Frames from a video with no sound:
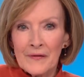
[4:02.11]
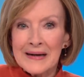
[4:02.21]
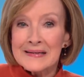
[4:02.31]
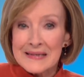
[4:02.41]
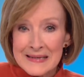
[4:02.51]

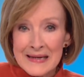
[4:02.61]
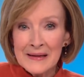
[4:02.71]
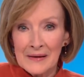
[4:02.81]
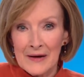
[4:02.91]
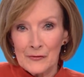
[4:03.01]
finds
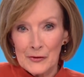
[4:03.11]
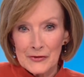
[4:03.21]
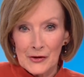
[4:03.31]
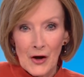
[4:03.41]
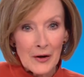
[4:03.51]
sea
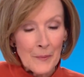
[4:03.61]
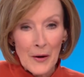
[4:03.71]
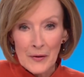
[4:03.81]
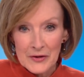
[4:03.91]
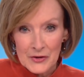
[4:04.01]
levels along
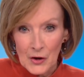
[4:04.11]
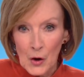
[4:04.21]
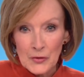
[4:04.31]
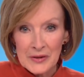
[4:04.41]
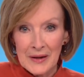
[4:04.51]
America's
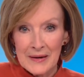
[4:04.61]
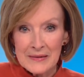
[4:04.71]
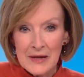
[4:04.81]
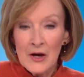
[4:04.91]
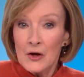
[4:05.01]

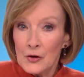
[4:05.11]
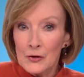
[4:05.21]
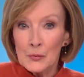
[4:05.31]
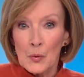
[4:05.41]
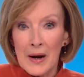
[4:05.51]
coastlines
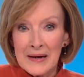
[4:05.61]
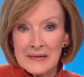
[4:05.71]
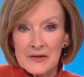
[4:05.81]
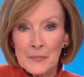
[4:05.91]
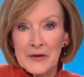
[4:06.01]
could
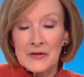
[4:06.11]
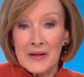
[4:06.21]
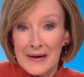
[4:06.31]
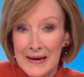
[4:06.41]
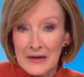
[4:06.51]
rise as much
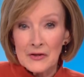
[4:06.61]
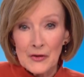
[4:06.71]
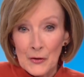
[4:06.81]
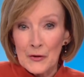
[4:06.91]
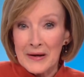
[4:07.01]
in the next
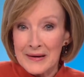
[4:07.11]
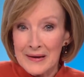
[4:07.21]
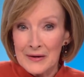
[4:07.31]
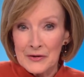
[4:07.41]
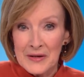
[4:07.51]
thirty
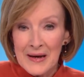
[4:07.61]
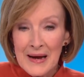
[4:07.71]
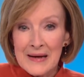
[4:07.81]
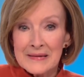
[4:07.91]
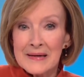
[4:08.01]
years
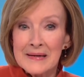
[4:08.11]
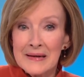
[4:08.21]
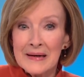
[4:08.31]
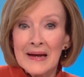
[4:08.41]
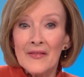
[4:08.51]
as they
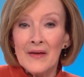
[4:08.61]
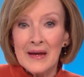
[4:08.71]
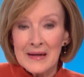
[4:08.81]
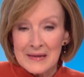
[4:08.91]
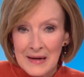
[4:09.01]
did in
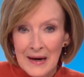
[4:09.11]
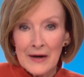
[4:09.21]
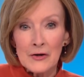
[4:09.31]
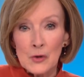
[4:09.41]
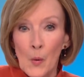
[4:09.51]
the
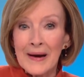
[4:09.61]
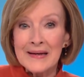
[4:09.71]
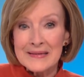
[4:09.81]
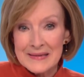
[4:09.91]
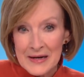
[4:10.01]
entire
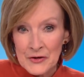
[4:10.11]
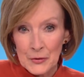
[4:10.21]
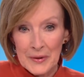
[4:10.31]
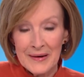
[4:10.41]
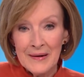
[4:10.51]
twentieth
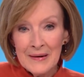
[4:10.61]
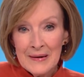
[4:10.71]
century.